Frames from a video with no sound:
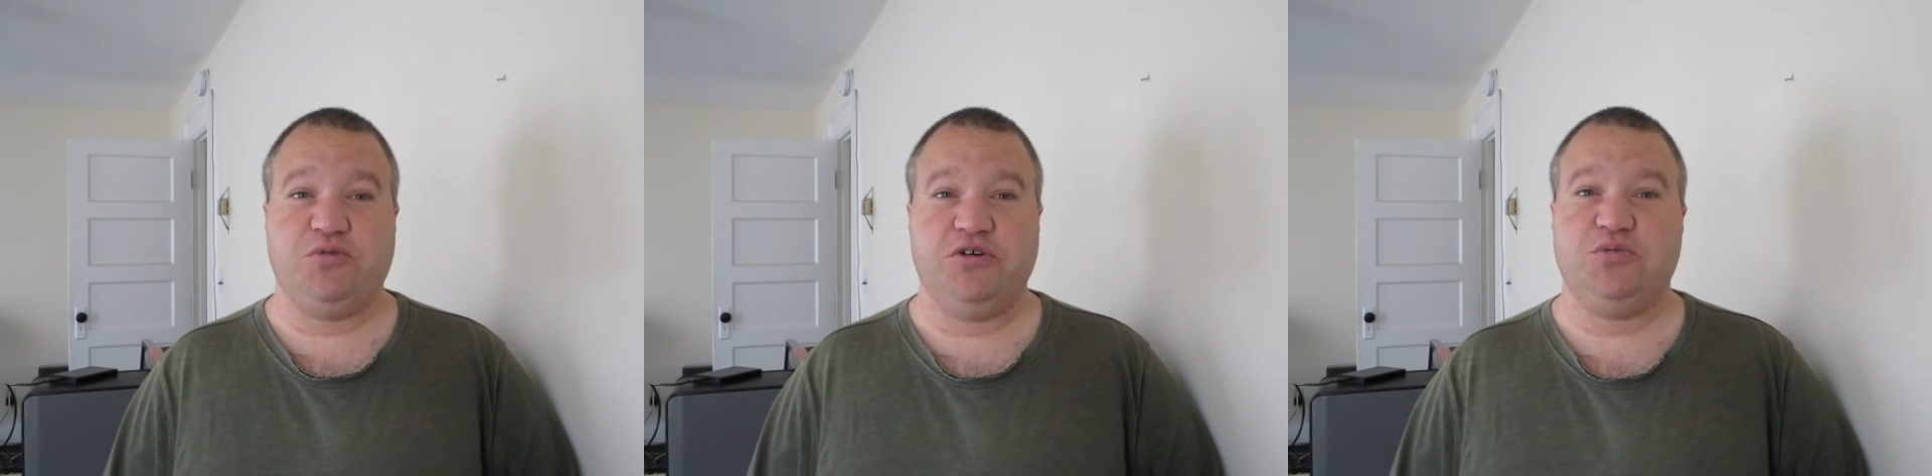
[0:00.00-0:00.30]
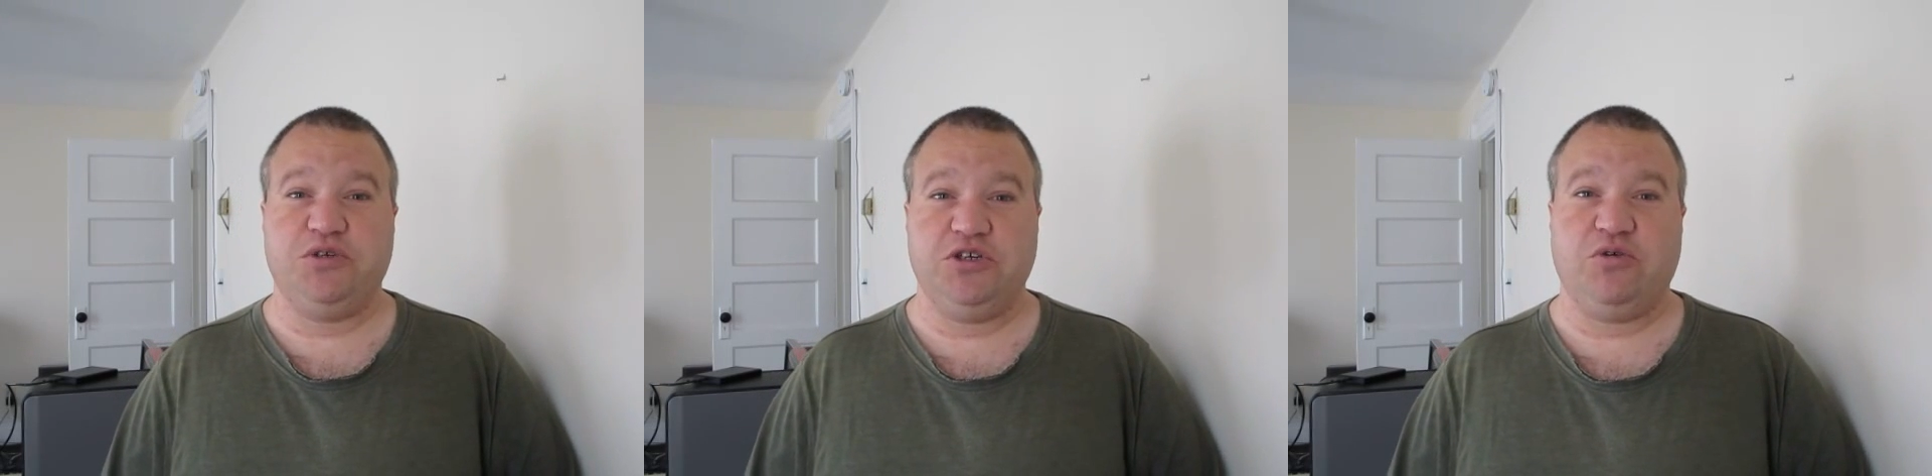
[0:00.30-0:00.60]
where
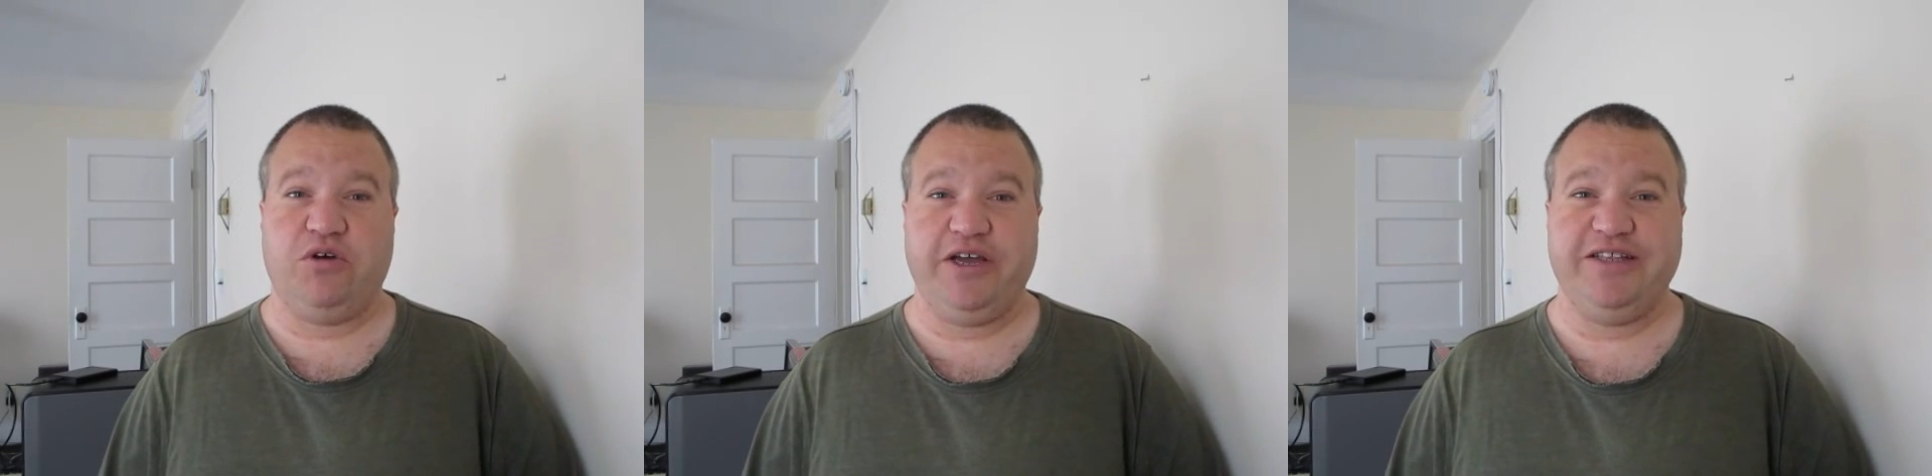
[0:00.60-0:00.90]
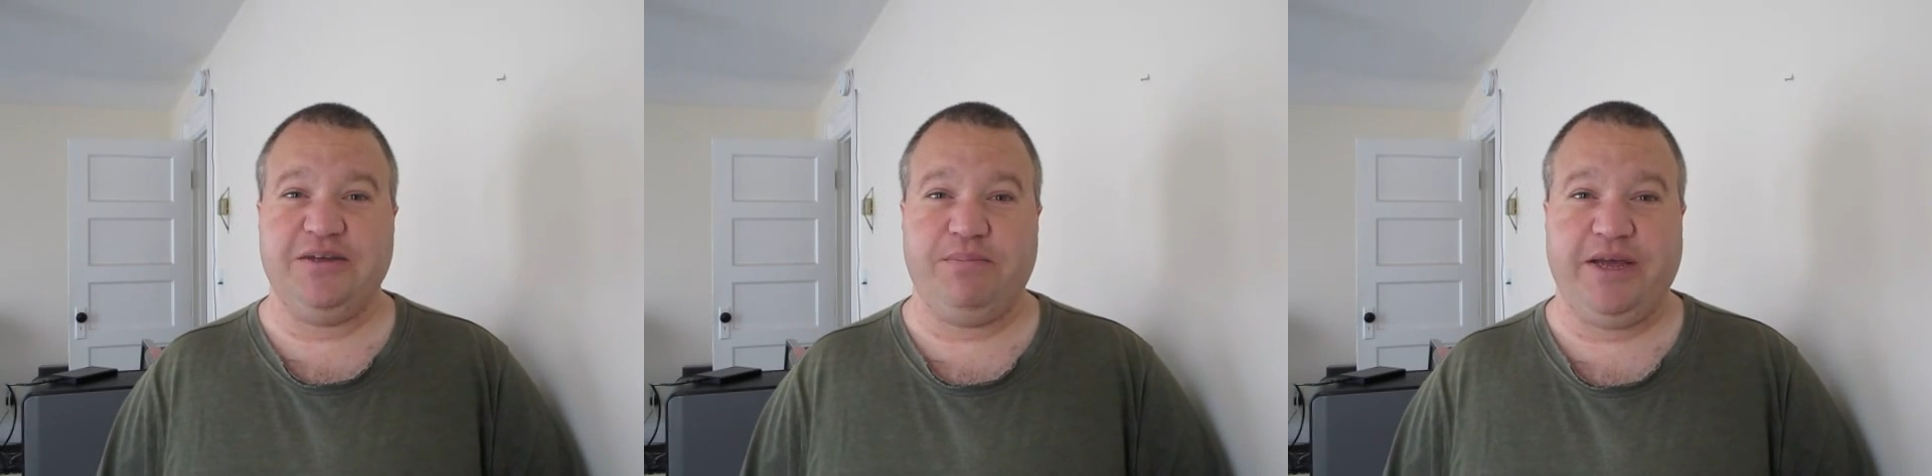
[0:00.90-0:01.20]
it's what you call
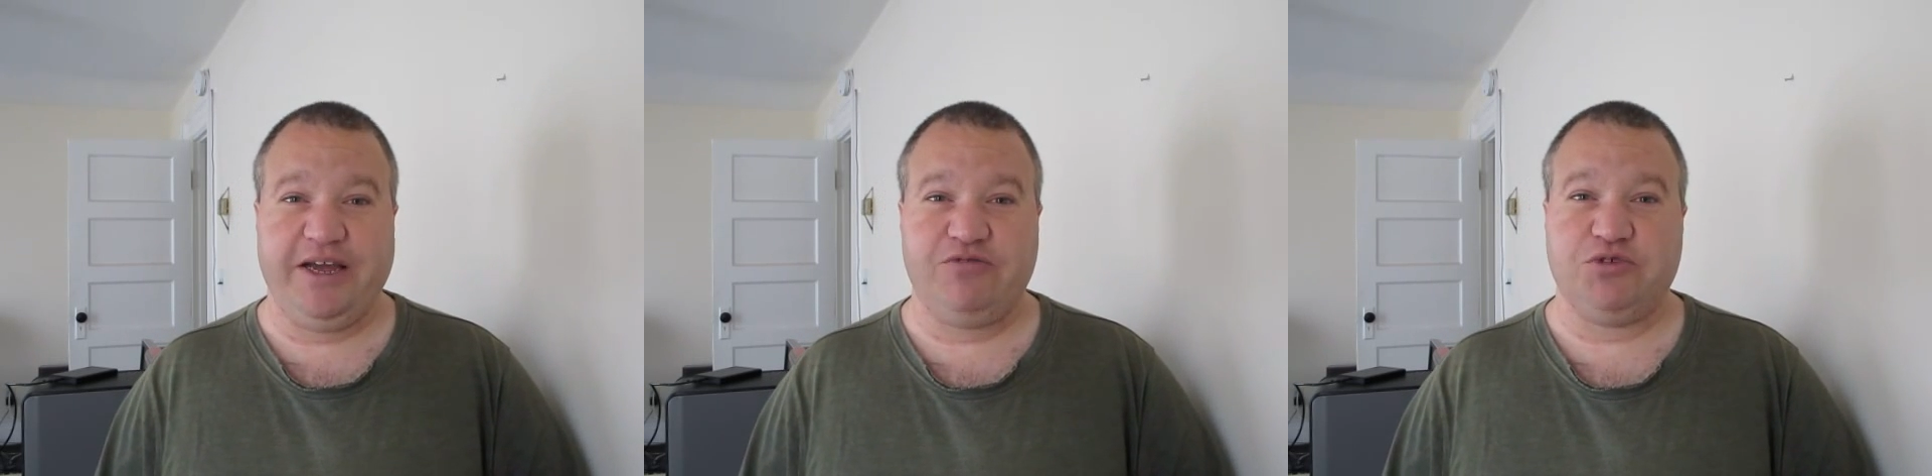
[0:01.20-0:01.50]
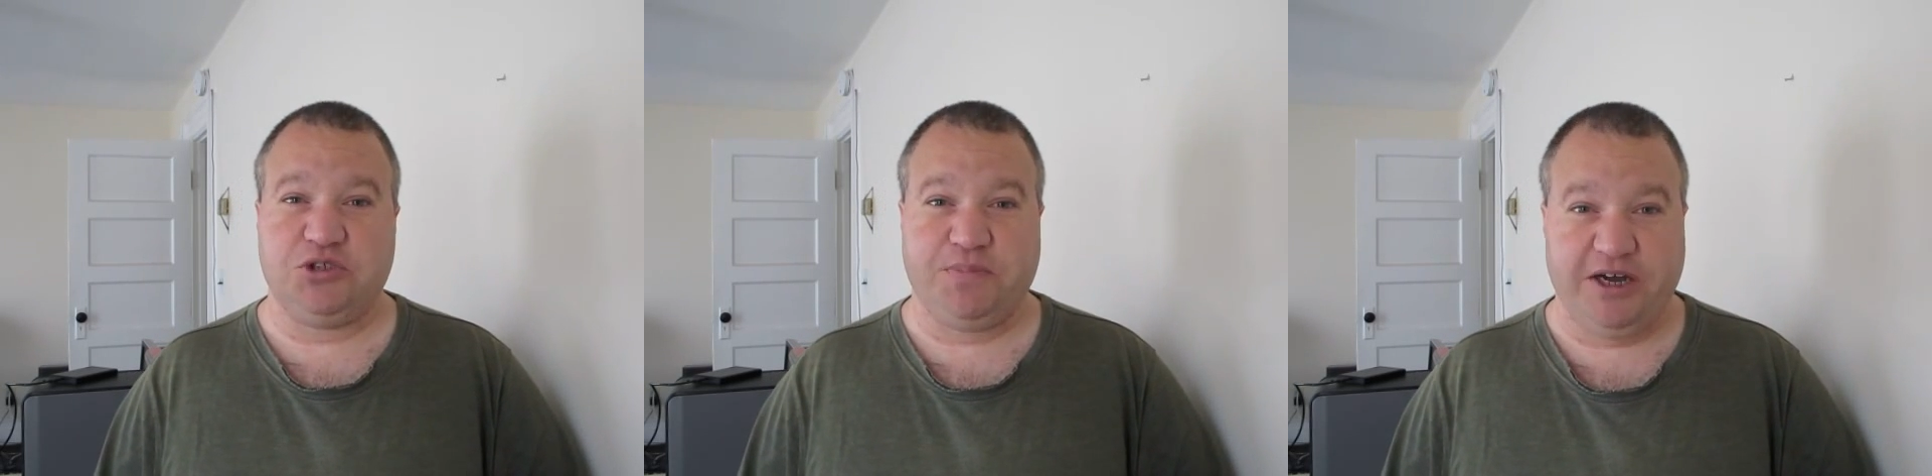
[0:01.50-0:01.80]
a demand
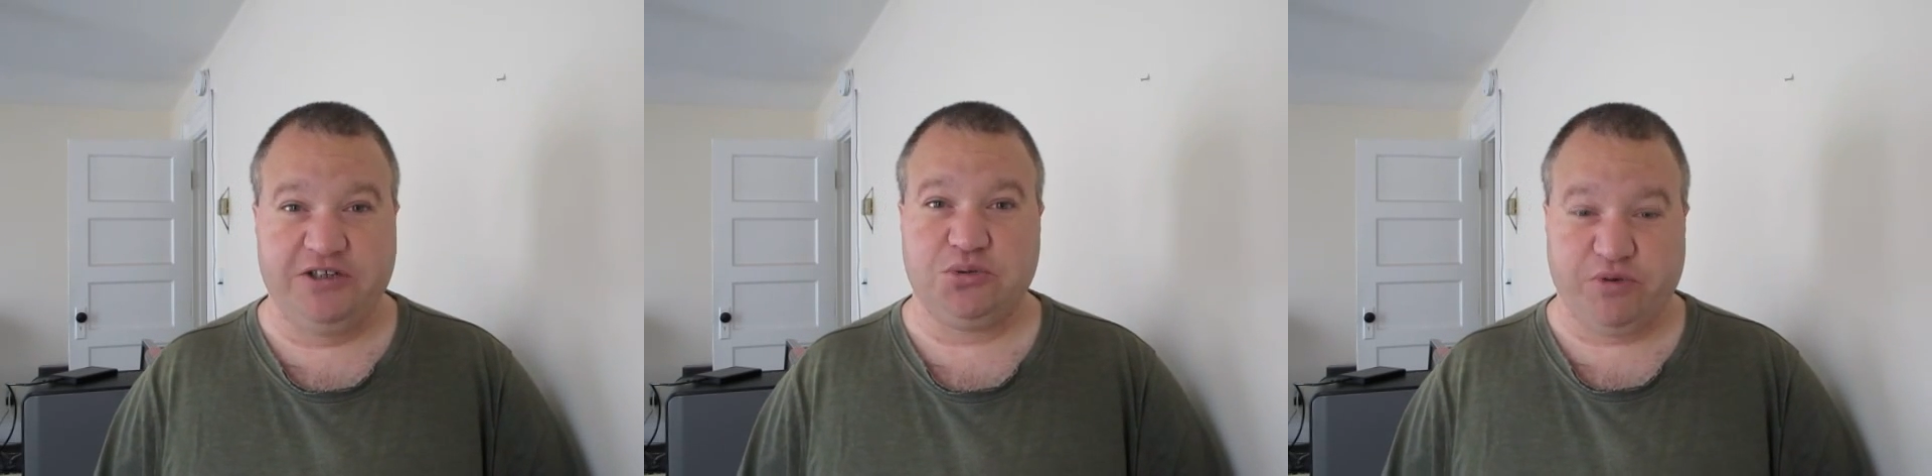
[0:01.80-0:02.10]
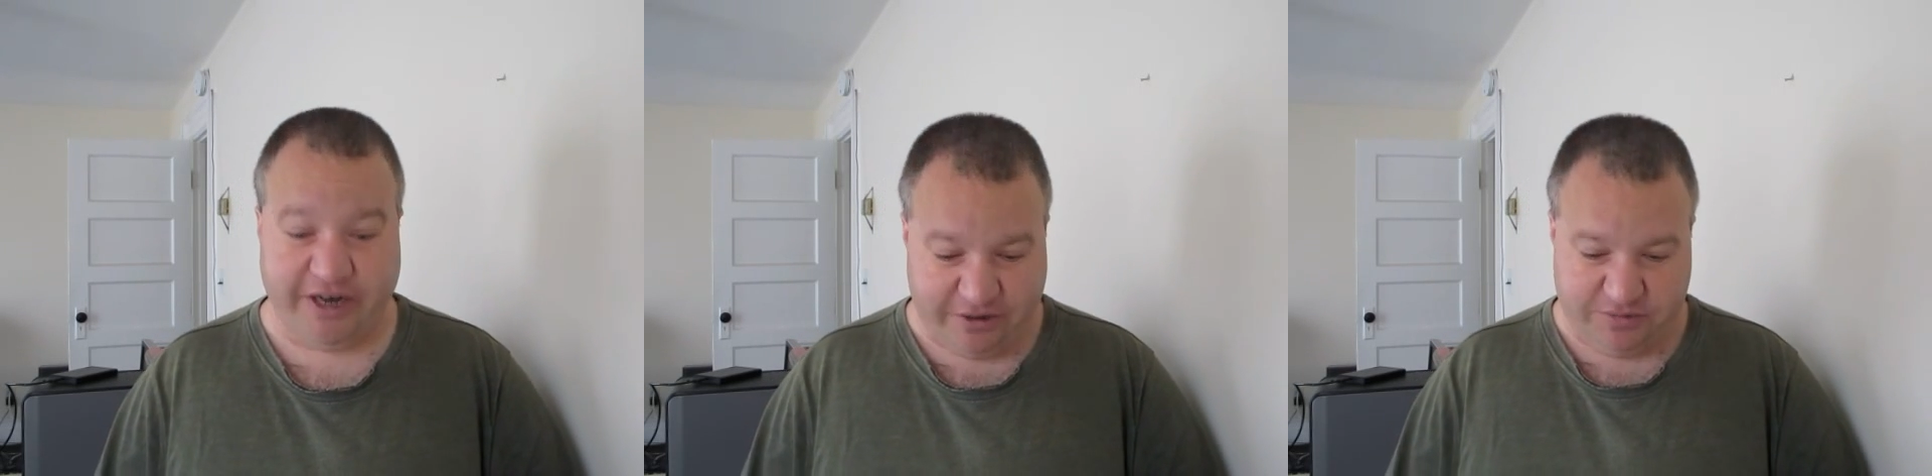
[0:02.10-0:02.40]
response
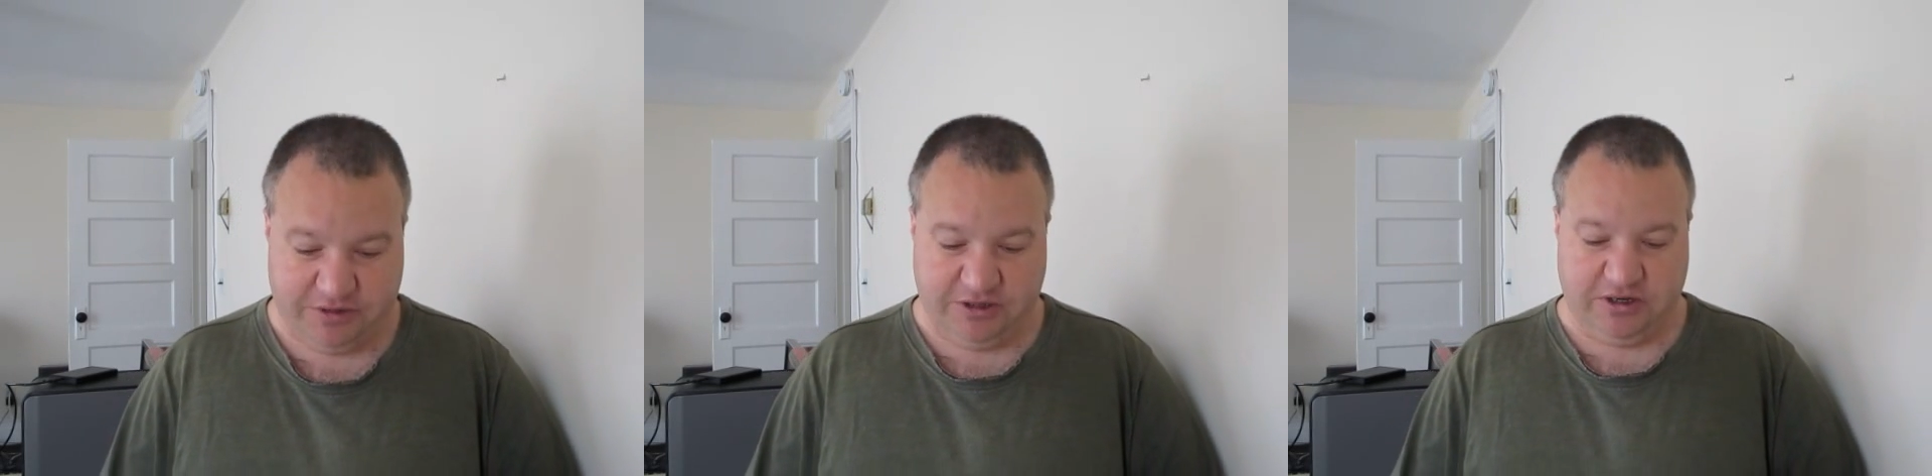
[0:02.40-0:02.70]
route.